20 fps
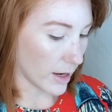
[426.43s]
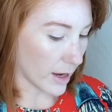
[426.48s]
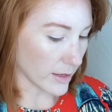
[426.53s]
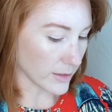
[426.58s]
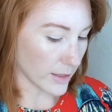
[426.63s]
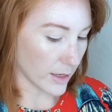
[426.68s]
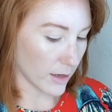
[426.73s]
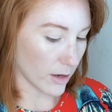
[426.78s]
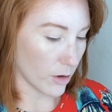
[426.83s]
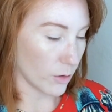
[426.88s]
as
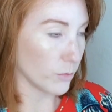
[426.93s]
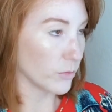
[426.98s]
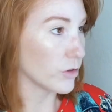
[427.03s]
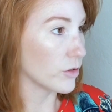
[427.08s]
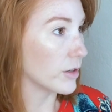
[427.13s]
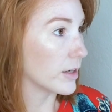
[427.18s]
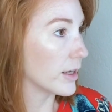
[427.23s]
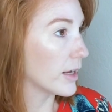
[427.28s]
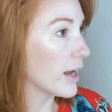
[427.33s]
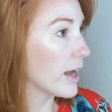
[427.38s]
I comb through
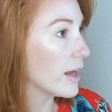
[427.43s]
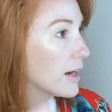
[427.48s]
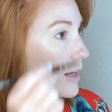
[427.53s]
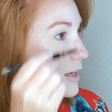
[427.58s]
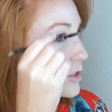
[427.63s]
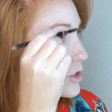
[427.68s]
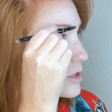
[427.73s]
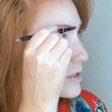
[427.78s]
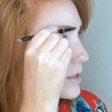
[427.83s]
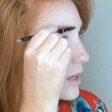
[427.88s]
it again, it
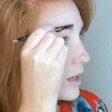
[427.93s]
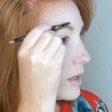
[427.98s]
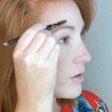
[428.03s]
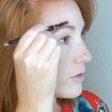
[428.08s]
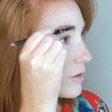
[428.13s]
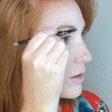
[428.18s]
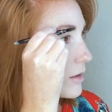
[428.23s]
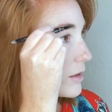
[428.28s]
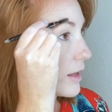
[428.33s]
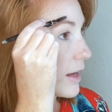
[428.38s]
just kind of
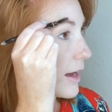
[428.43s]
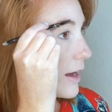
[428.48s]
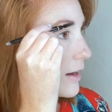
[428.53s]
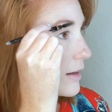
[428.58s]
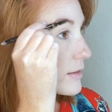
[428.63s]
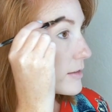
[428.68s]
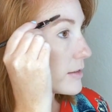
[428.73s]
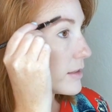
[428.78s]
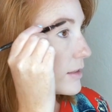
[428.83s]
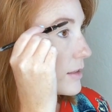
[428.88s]

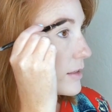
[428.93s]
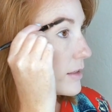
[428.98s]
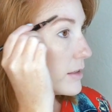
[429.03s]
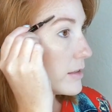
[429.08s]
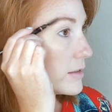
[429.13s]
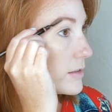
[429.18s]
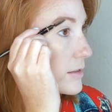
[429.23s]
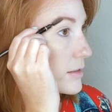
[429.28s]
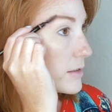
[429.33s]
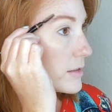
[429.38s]

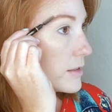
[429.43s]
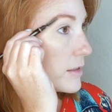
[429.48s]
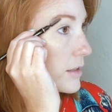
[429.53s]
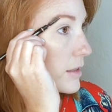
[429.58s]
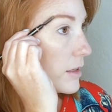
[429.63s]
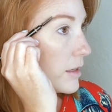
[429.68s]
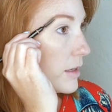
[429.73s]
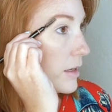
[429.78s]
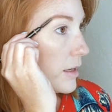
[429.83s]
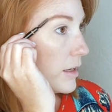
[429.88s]
relaxes.
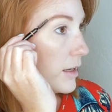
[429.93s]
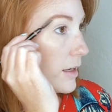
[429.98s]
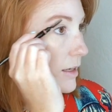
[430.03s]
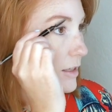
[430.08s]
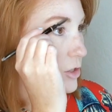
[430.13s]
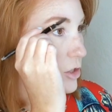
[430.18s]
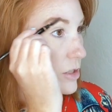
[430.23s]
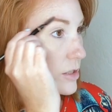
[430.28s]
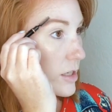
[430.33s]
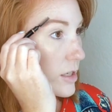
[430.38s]
It's
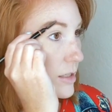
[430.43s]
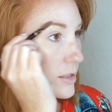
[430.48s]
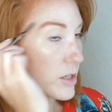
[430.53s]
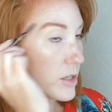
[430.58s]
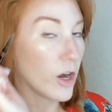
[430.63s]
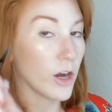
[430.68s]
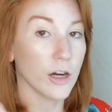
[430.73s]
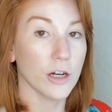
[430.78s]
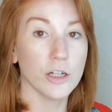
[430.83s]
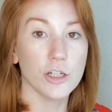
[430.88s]
just not as
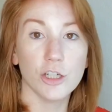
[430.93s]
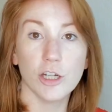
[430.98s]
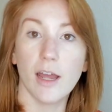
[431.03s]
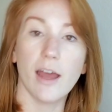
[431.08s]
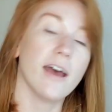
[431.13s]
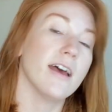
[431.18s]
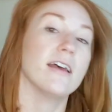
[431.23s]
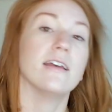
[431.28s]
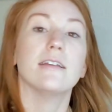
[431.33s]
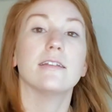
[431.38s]
harsh
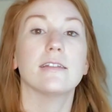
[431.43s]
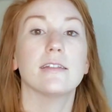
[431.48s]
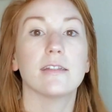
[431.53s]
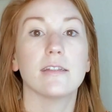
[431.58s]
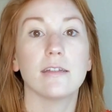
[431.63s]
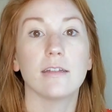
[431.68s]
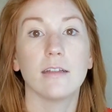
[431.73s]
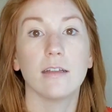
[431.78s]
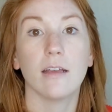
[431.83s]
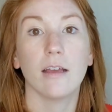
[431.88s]
as
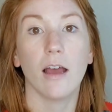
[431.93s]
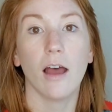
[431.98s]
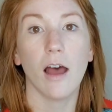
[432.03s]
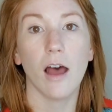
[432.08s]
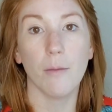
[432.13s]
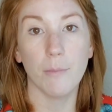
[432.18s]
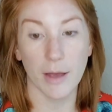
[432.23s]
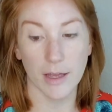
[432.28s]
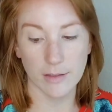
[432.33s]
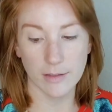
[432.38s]
a
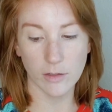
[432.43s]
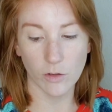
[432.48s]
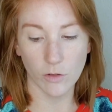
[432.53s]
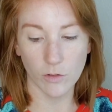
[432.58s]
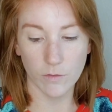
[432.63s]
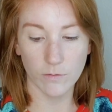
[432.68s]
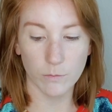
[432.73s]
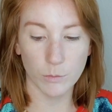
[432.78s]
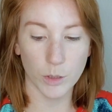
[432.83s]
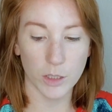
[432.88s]
pencil
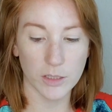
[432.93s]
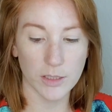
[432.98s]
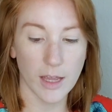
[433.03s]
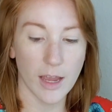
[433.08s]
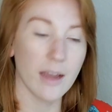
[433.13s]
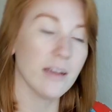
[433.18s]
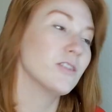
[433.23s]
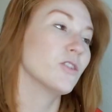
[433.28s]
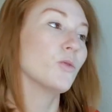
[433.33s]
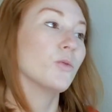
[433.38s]
per
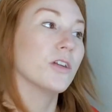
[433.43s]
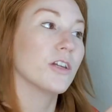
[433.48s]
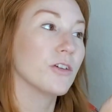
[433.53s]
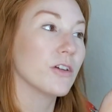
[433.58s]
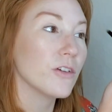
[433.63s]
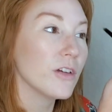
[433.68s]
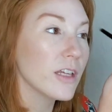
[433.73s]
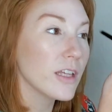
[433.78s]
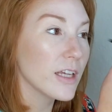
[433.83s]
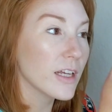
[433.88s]
se. So when you're
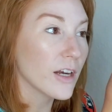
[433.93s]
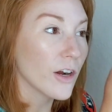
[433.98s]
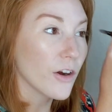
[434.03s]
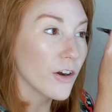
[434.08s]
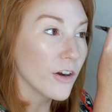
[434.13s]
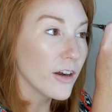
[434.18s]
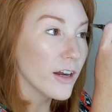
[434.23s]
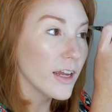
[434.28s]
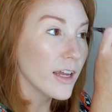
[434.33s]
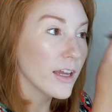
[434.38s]
really in a
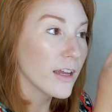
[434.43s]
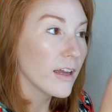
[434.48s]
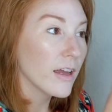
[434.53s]
hurry,